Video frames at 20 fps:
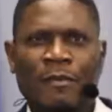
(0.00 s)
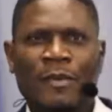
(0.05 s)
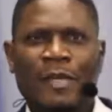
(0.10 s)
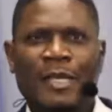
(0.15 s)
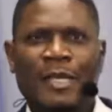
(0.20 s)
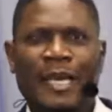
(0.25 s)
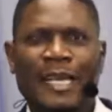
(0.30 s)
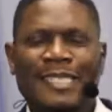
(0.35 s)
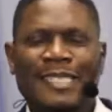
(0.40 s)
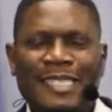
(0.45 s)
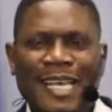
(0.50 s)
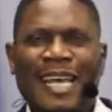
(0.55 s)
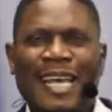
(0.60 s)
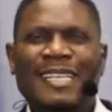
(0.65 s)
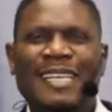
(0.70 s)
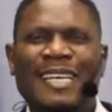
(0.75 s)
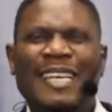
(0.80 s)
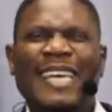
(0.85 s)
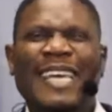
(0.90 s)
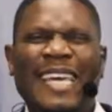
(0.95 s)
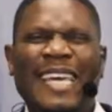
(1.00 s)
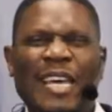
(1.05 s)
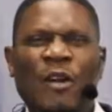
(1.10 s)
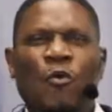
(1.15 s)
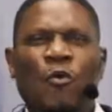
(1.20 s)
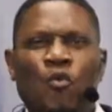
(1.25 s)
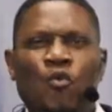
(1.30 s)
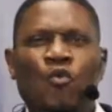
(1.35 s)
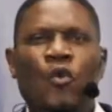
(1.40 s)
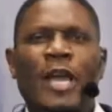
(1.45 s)
he said, he
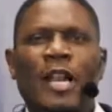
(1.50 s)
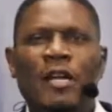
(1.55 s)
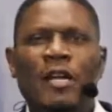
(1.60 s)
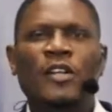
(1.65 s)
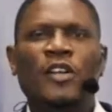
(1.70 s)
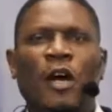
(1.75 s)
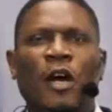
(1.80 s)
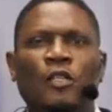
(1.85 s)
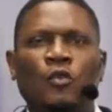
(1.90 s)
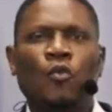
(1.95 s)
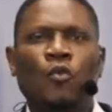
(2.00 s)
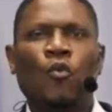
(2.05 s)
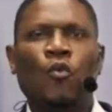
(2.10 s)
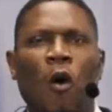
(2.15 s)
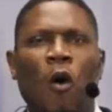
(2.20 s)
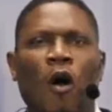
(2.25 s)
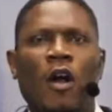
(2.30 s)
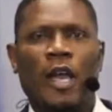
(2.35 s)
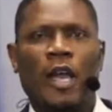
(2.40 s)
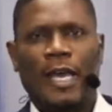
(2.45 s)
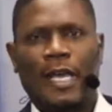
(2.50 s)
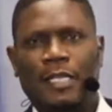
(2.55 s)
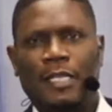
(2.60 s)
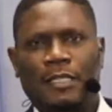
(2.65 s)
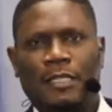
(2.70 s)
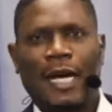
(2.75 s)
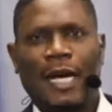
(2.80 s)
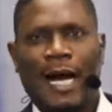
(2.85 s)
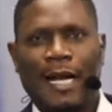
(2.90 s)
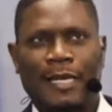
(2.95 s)
will not walk in
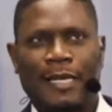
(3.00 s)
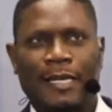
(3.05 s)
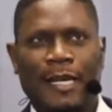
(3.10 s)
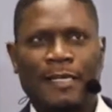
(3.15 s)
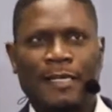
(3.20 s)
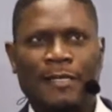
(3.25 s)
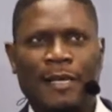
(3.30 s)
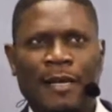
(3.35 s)
darkness.